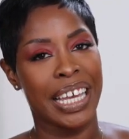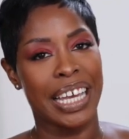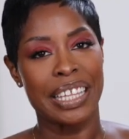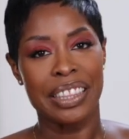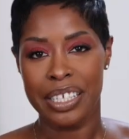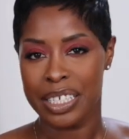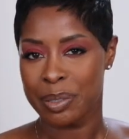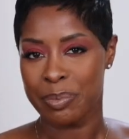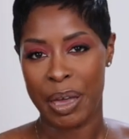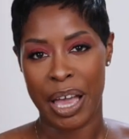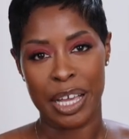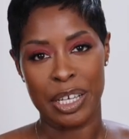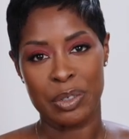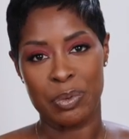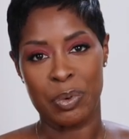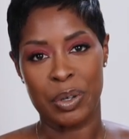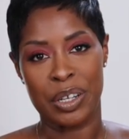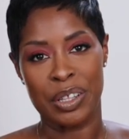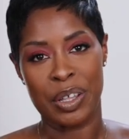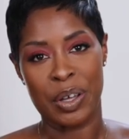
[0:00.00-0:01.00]
And this bag
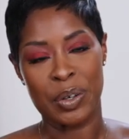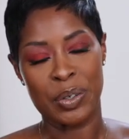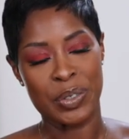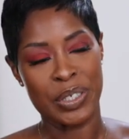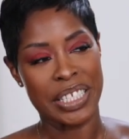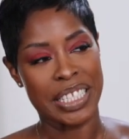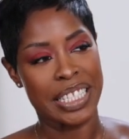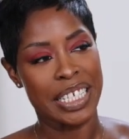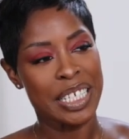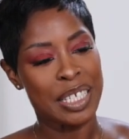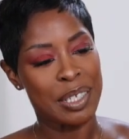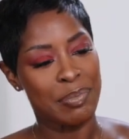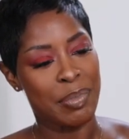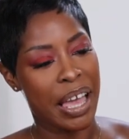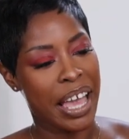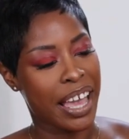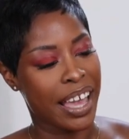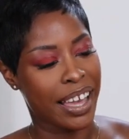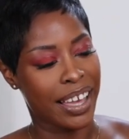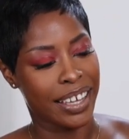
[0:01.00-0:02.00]
is one of those. This
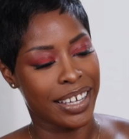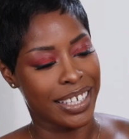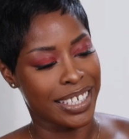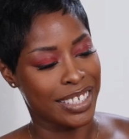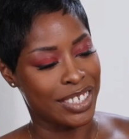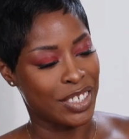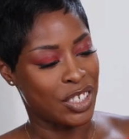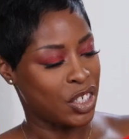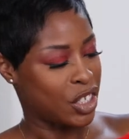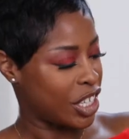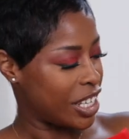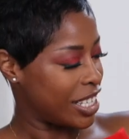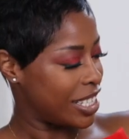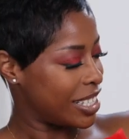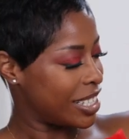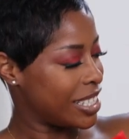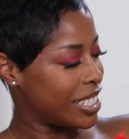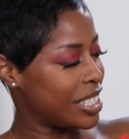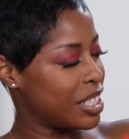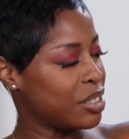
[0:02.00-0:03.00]
bag is
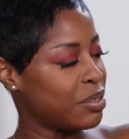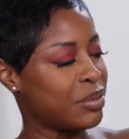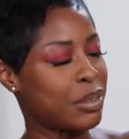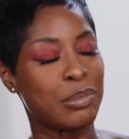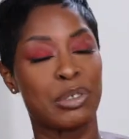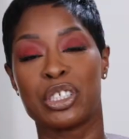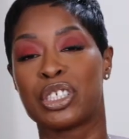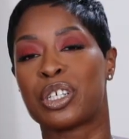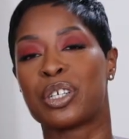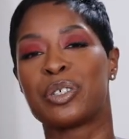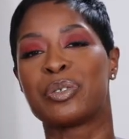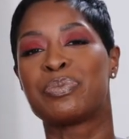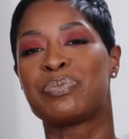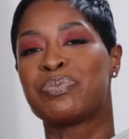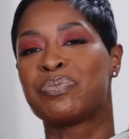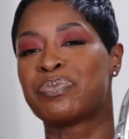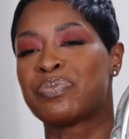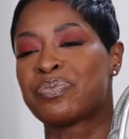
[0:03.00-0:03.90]
just, let me just show you.